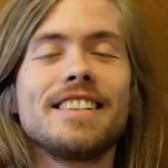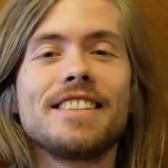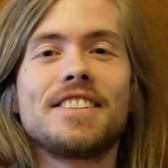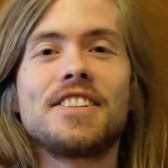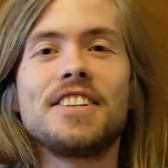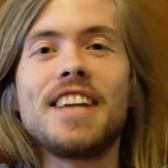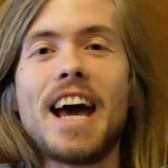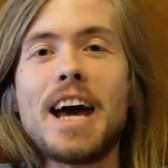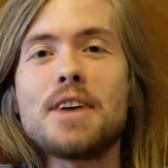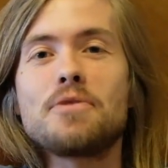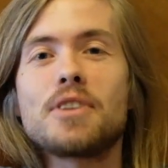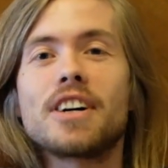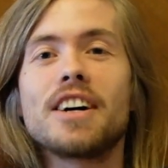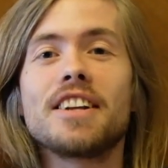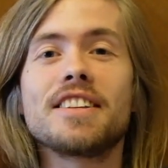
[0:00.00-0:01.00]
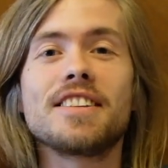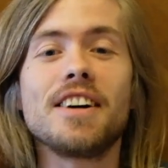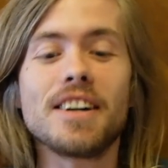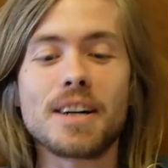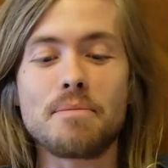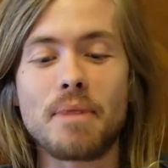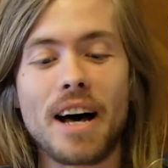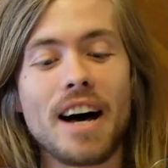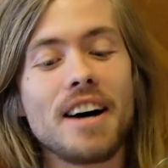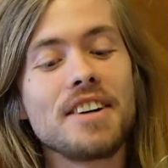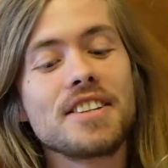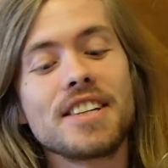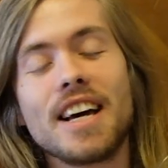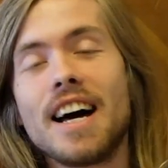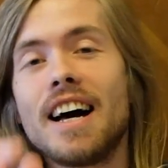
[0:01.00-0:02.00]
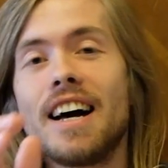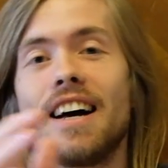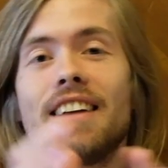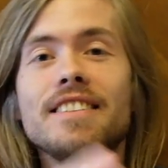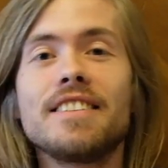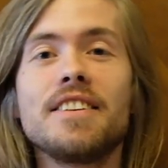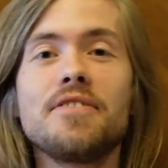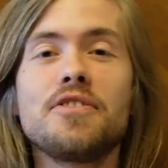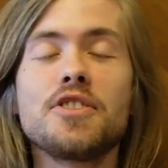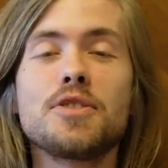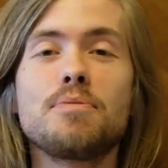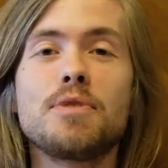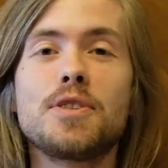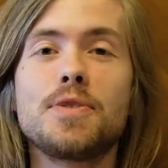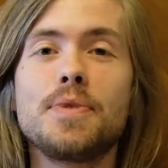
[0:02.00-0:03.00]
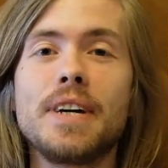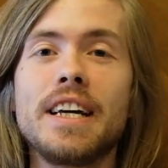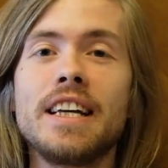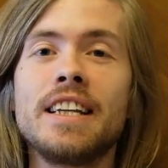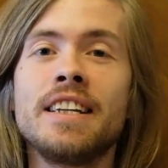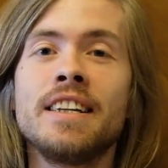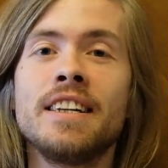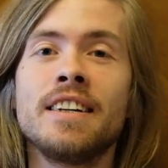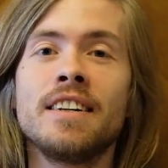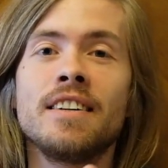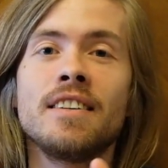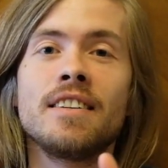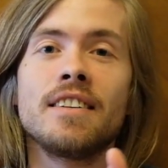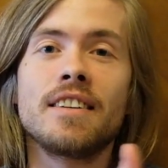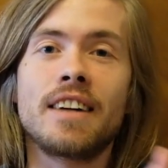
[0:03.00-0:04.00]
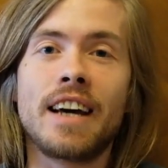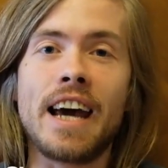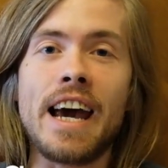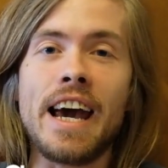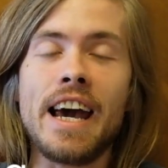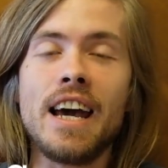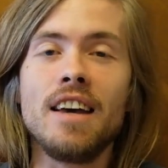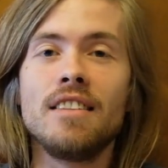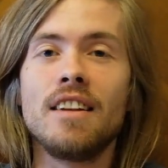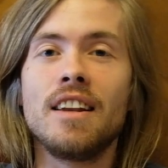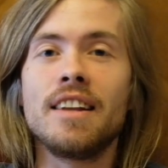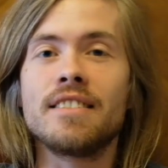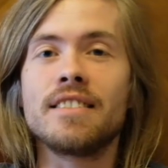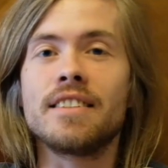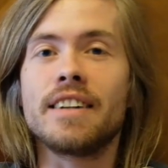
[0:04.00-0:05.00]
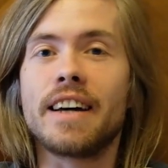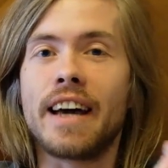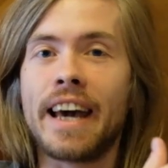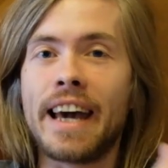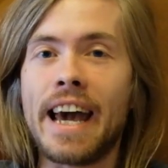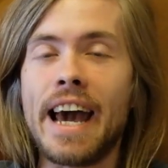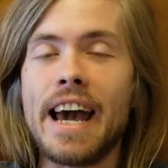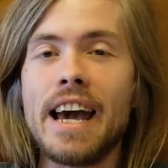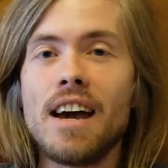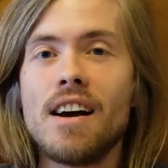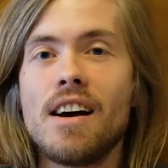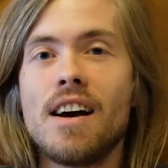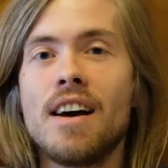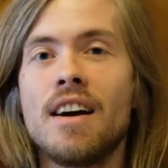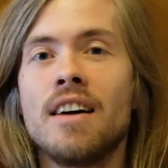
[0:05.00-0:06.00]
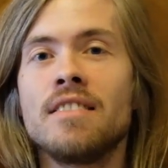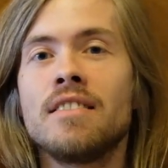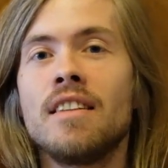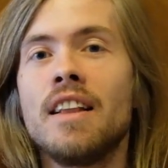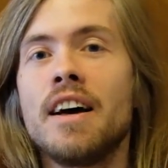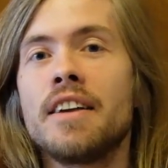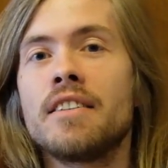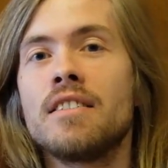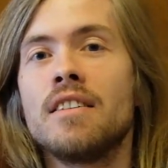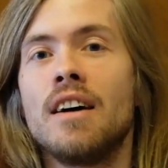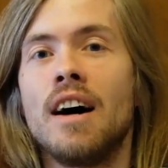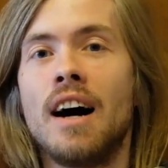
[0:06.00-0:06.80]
Today we're going to talk about the difference between G, the letter G, and the letter